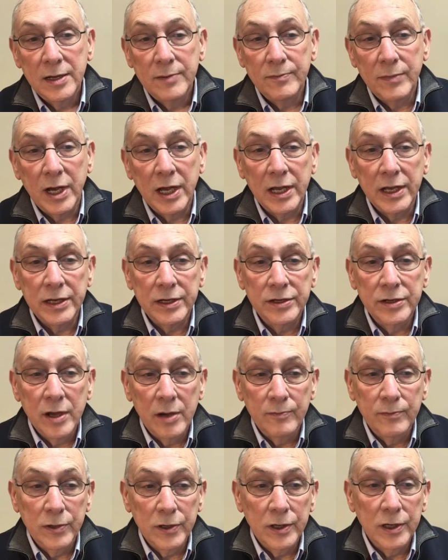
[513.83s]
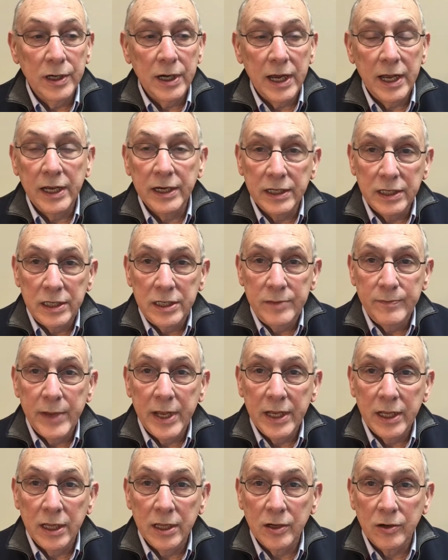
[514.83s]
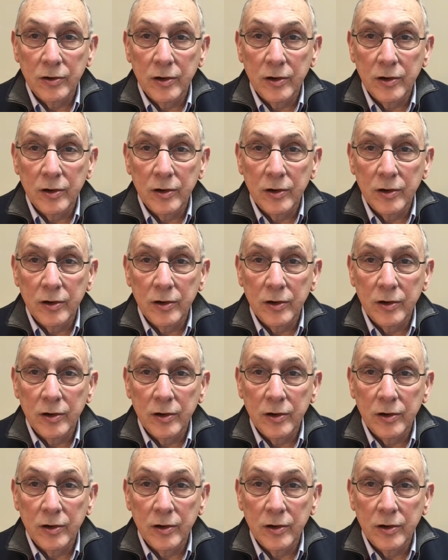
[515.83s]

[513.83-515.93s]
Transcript: My number and email